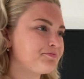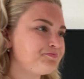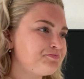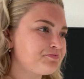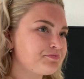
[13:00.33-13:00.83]
I get
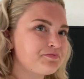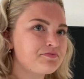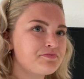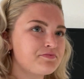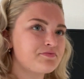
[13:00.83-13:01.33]
dressed
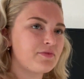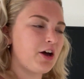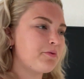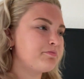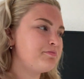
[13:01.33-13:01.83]
first?
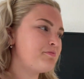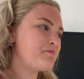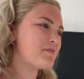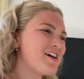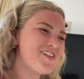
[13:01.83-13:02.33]
No,
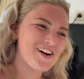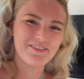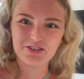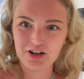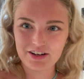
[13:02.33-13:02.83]
I'm
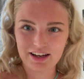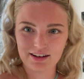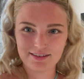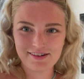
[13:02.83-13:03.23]
joking.